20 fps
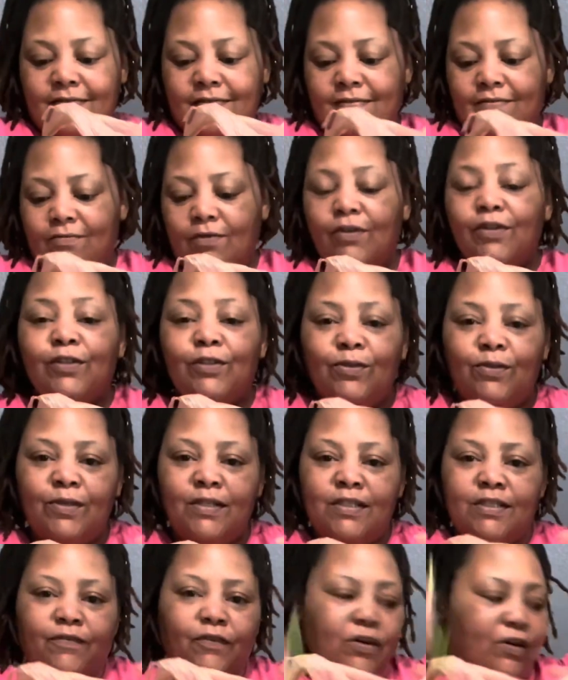want to do
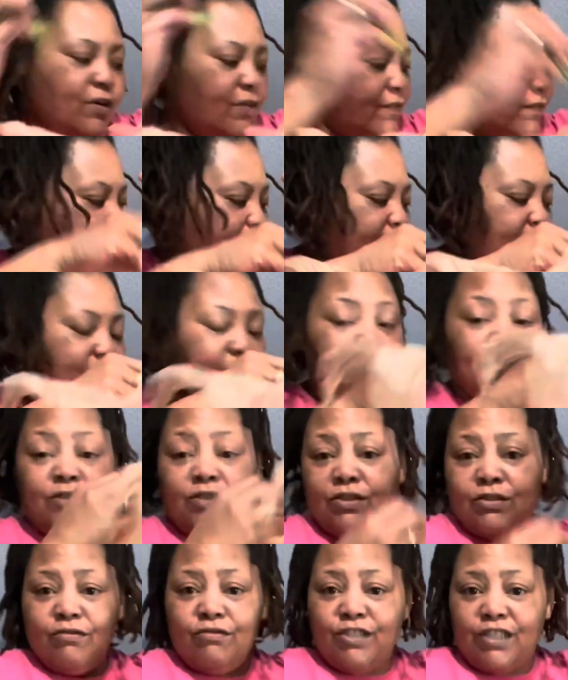this for her family.
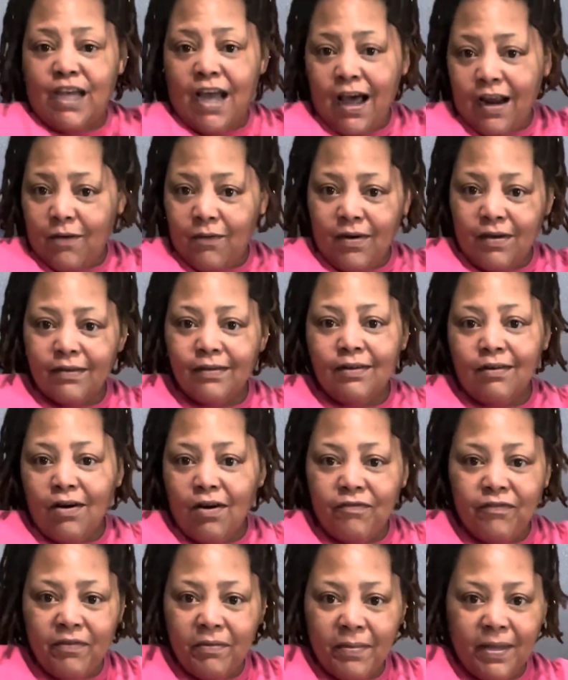Shoot, y'all don't want to do
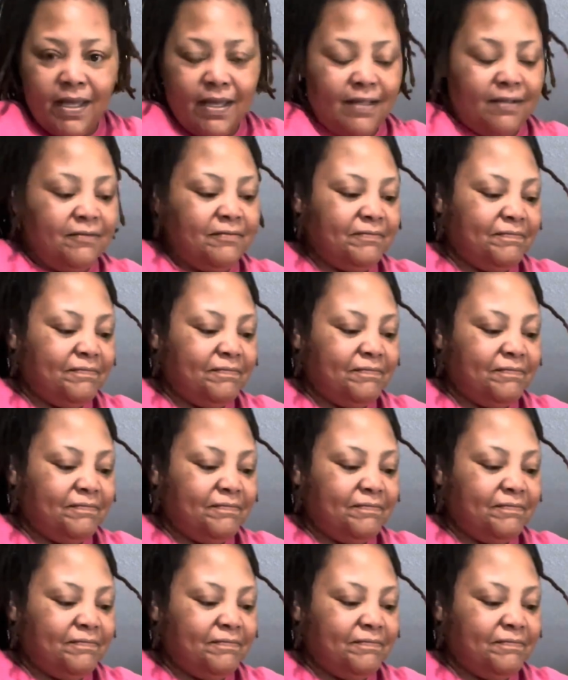it for me.